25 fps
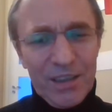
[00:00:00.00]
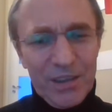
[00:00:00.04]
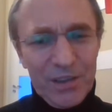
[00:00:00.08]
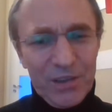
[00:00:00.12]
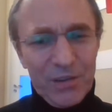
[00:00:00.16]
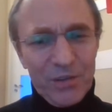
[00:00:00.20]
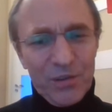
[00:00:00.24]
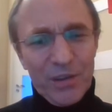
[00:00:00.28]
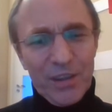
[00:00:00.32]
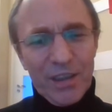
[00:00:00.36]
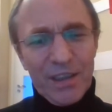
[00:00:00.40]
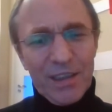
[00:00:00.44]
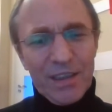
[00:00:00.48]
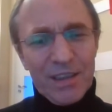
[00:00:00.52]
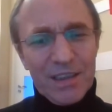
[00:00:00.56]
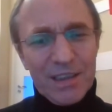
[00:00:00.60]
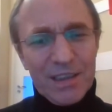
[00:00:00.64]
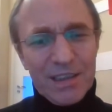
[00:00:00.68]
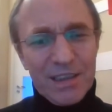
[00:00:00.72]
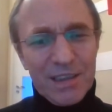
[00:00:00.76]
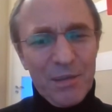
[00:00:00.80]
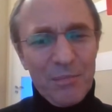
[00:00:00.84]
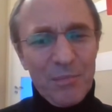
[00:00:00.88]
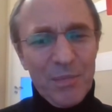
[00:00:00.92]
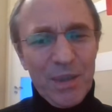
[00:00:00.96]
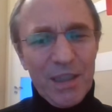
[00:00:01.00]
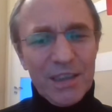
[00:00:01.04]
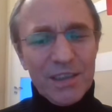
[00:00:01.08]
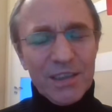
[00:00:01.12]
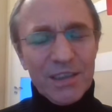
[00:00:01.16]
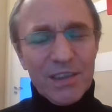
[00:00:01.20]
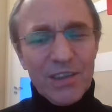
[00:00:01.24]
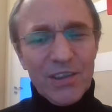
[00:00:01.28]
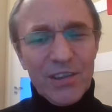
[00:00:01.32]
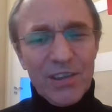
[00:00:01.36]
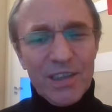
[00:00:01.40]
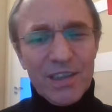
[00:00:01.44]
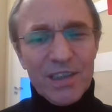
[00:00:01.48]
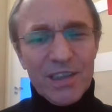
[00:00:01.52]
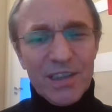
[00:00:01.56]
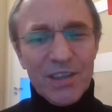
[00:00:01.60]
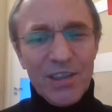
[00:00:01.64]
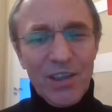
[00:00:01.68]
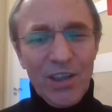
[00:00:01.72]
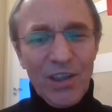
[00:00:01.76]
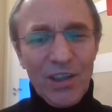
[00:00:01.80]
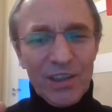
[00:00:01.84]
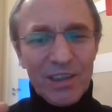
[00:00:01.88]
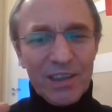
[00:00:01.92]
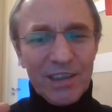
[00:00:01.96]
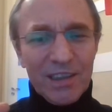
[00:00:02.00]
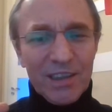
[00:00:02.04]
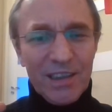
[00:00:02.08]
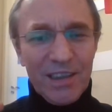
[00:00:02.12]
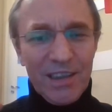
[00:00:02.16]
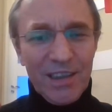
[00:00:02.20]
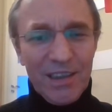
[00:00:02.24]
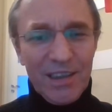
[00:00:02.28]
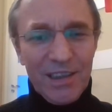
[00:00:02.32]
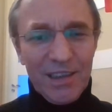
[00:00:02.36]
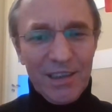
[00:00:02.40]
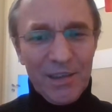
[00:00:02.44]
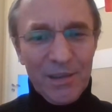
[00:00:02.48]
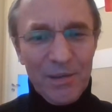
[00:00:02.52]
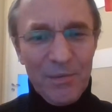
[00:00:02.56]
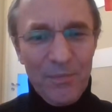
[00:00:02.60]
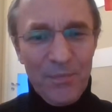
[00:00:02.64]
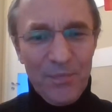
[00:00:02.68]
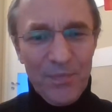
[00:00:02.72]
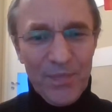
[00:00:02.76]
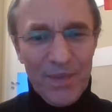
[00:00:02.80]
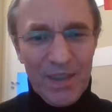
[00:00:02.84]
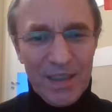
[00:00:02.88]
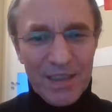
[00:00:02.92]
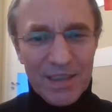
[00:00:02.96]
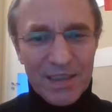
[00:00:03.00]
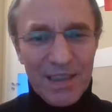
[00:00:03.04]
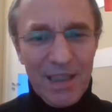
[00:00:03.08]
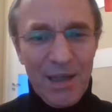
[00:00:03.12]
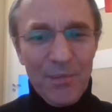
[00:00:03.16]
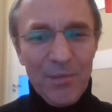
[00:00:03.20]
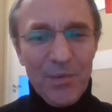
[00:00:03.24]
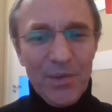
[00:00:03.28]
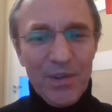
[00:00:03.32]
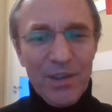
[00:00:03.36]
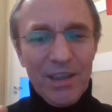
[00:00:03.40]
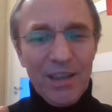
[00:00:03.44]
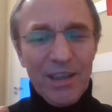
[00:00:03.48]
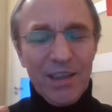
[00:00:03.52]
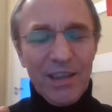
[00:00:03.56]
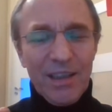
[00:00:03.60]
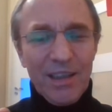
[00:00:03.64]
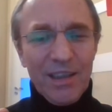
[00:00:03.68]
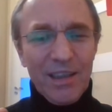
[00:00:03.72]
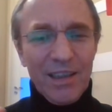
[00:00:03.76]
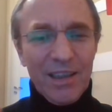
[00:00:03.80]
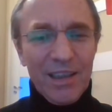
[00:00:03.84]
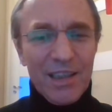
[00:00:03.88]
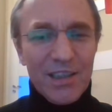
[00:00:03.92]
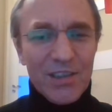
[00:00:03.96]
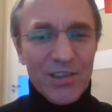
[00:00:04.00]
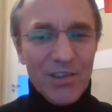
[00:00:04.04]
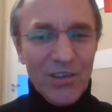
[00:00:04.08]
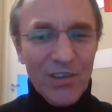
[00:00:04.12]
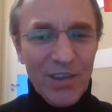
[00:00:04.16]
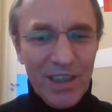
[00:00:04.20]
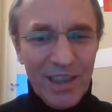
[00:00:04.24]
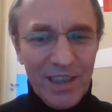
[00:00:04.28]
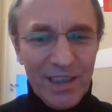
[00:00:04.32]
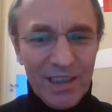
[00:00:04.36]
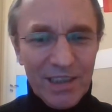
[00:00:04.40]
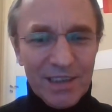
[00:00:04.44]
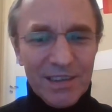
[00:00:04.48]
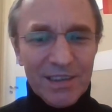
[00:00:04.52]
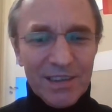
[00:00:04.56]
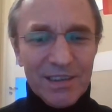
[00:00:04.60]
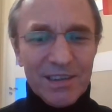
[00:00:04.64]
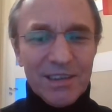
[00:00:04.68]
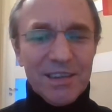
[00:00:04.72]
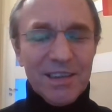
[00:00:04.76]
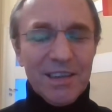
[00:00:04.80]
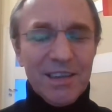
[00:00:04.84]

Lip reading: during the semester is not something isolated,